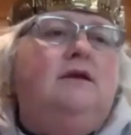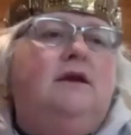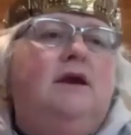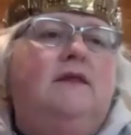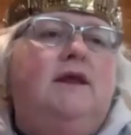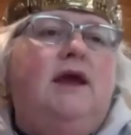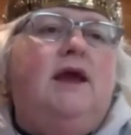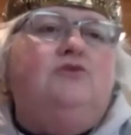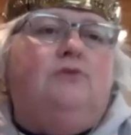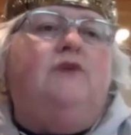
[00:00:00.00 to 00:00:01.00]
and then
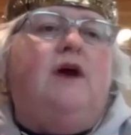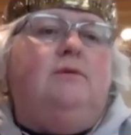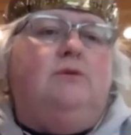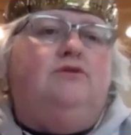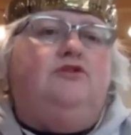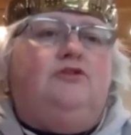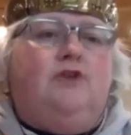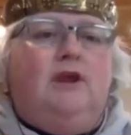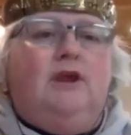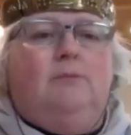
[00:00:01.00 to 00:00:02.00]
natural fibers, just
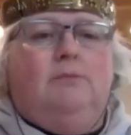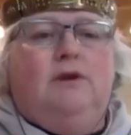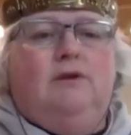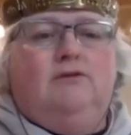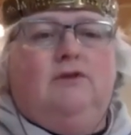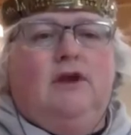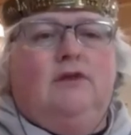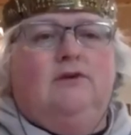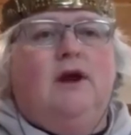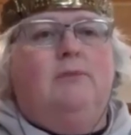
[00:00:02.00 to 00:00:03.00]
like camping, is the
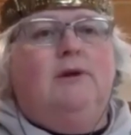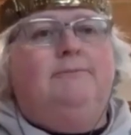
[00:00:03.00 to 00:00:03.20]
other comment.